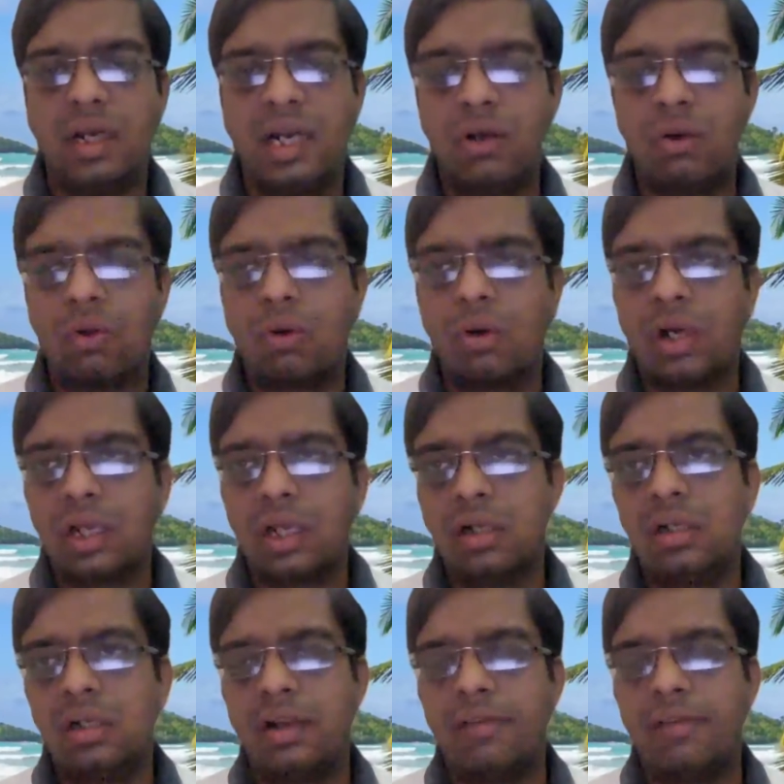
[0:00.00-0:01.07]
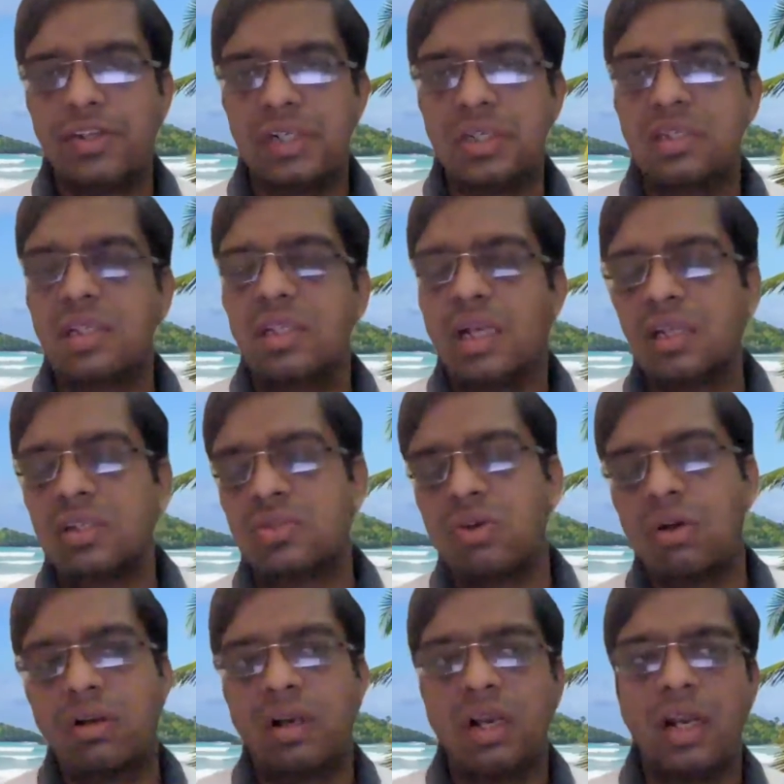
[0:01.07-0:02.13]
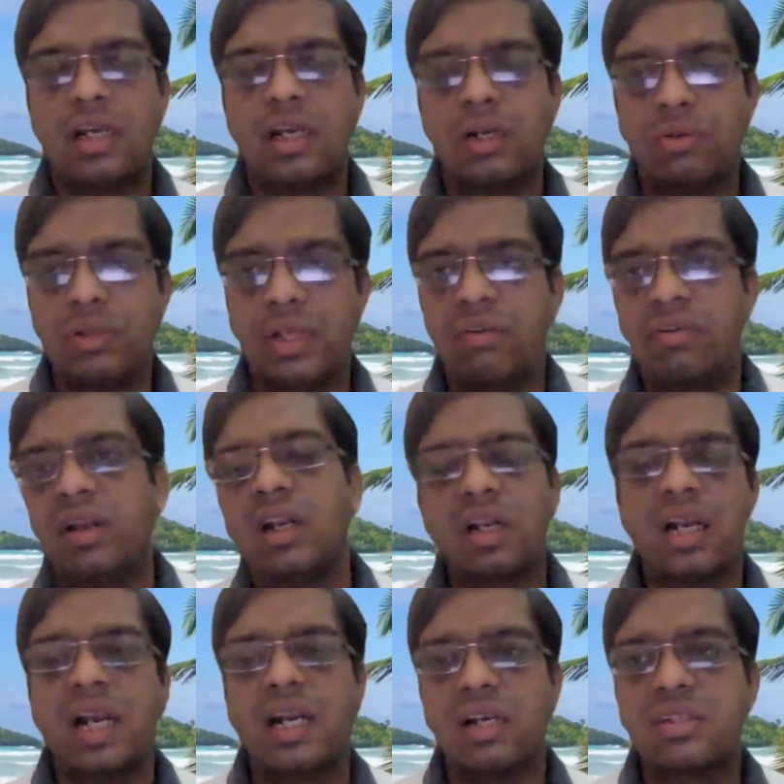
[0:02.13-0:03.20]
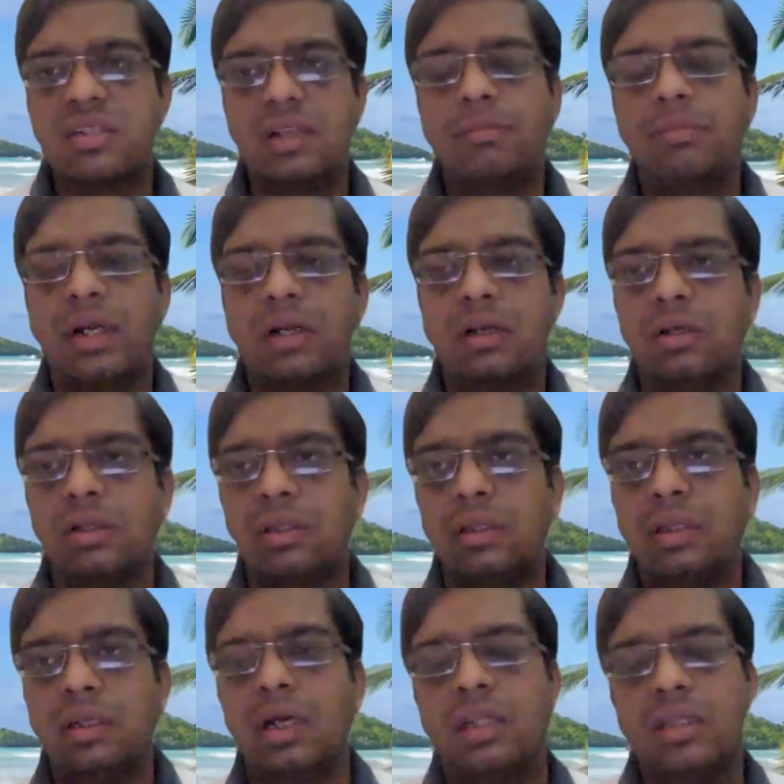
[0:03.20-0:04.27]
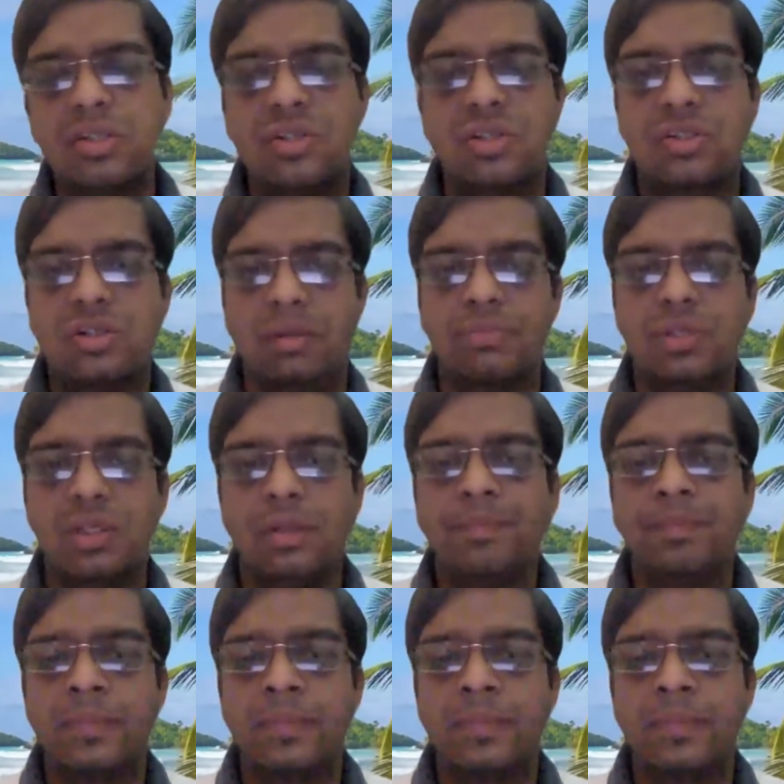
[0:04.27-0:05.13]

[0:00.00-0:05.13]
adrenocortical deficiency that is not related to the adrenal gland itself, but other systems